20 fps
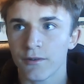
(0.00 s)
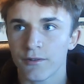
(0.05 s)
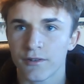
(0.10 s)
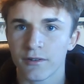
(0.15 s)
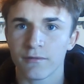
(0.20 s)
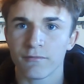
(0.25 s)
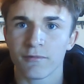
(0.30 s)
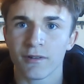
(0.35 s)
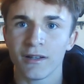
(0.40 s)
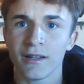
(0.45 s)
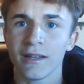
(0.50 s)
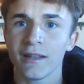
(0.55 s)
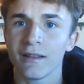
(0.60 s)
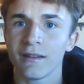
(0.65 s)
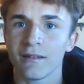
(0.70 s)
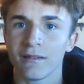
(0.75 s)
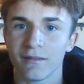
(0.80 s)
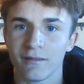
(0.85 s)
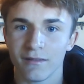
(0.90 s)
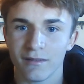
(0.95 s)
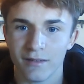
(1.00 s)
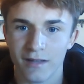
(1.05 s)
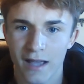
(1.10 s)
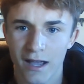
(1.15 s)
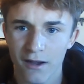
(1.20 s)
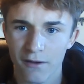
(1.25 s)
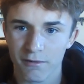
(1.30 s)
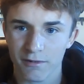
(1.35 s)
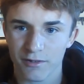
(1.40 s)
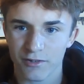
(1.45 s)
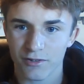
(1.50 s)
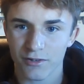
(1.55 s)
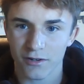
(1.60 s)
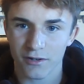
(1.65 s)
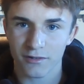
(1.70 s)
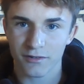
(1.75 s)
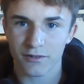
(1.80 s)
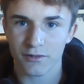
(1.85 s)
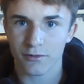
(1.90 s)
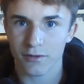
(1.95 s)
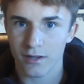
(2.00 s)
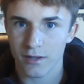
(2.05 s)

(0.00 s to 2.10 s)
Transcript: since really now it's starting to